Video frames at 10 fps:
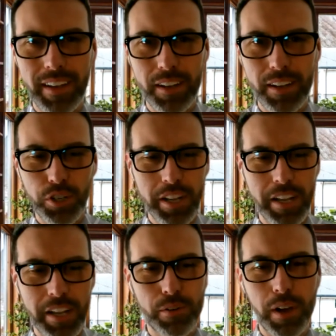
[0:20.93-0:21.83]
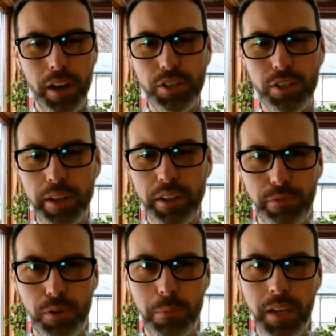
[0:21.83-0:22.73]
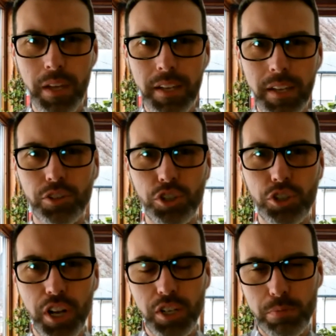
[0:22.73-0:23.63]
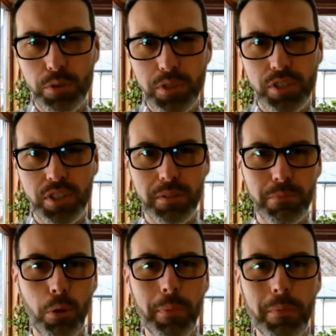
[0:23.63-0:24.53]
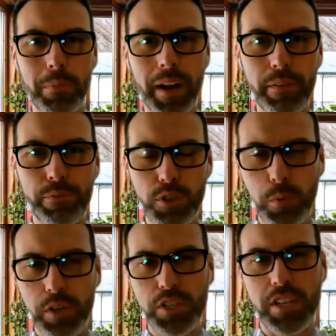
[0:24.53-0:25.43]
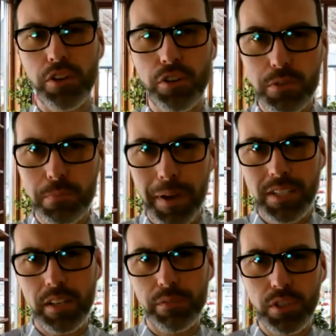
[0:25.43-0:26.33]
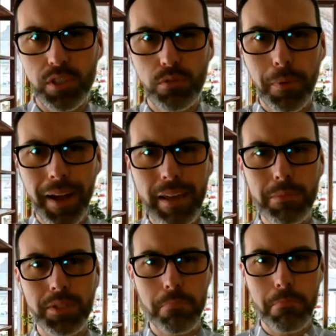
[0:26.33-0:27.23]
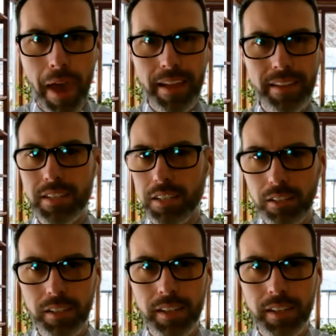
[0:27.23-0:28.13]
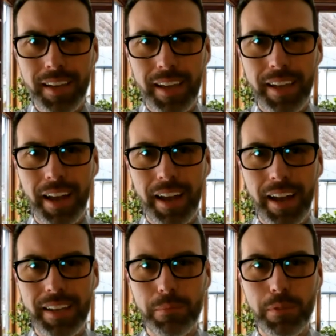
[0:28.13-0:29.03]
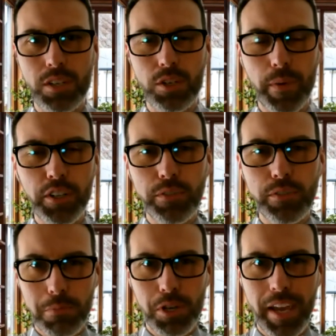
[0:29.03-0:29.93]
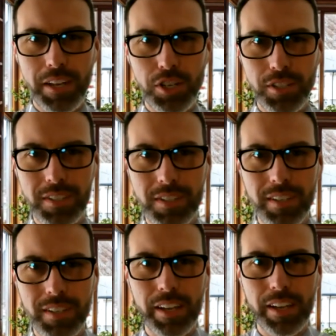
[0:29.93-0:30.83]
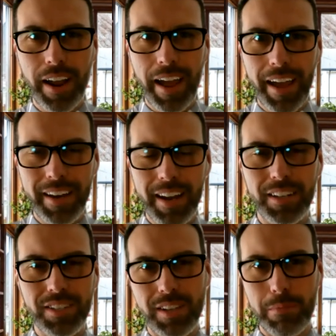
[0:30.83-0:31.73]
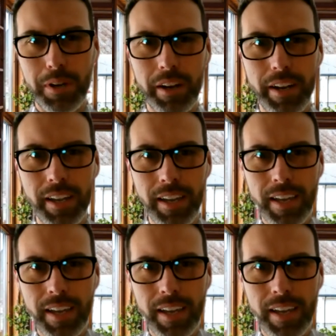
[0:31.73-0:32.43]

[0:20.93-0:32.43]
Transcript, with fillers: You're going to hear directly from Dr. Josh Bruce in just a moment, but I first want to just introduce myself to you. My name is Matt Till, and I am the Director of Communications here at Knox Seminary.